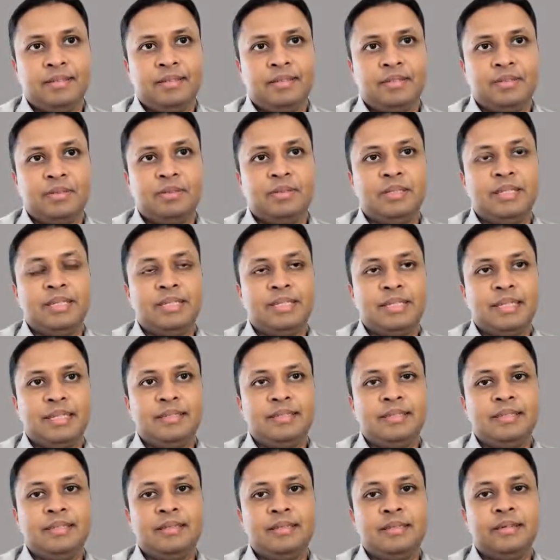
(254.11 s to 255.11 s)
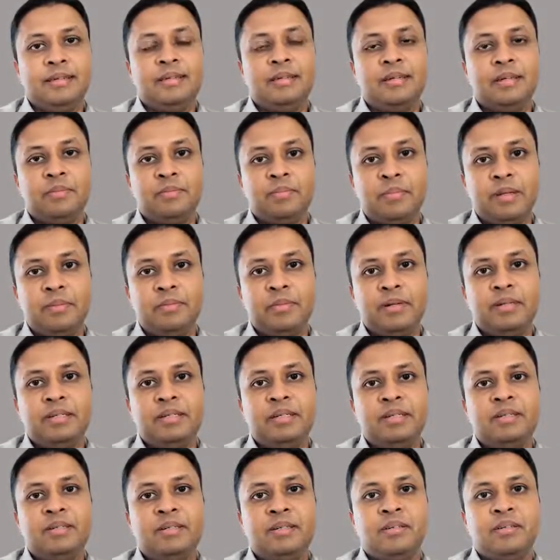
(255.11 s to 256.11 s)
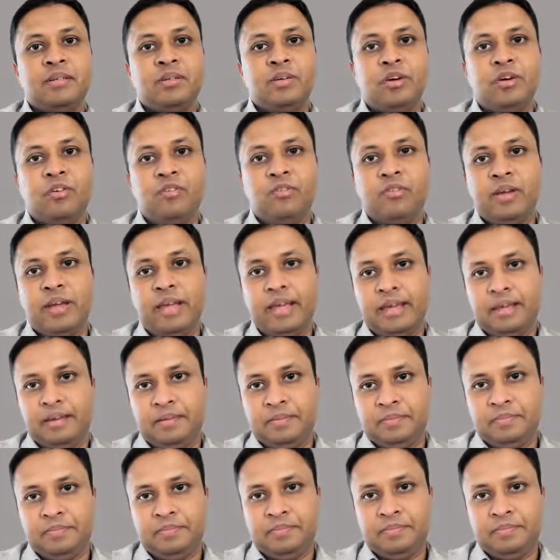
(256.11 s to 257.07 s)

So this is the complement of A.